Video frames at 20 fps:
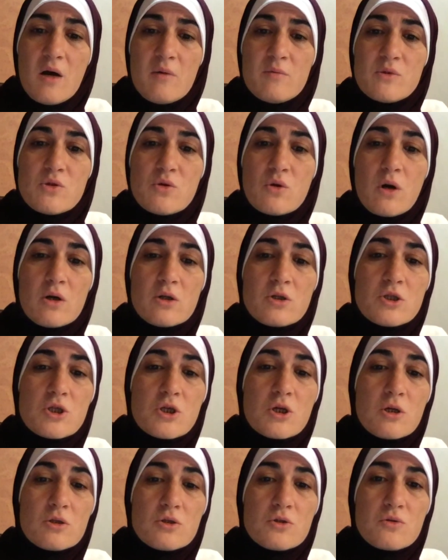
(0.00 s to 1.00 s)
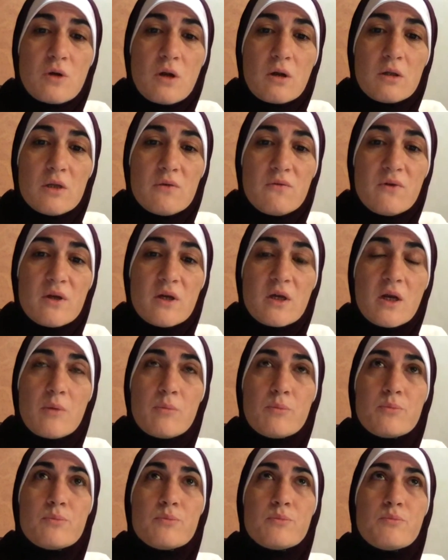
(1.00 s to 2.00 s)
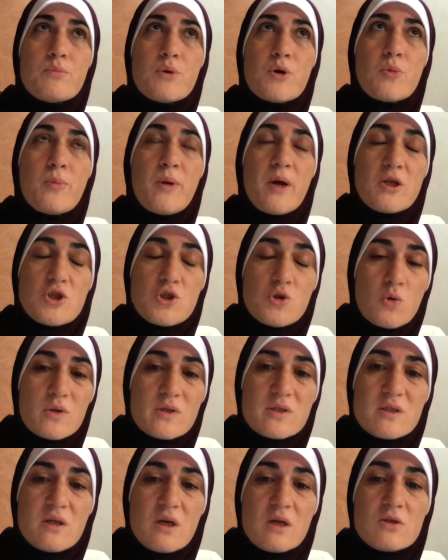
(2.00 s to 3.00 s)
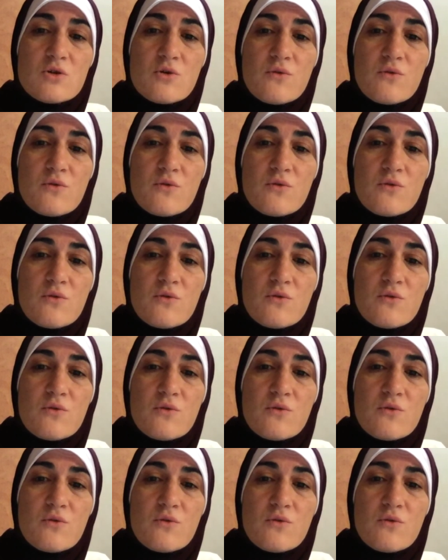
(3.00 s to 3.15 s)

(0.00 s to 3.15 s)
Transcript: So our children are living in a perpetual state of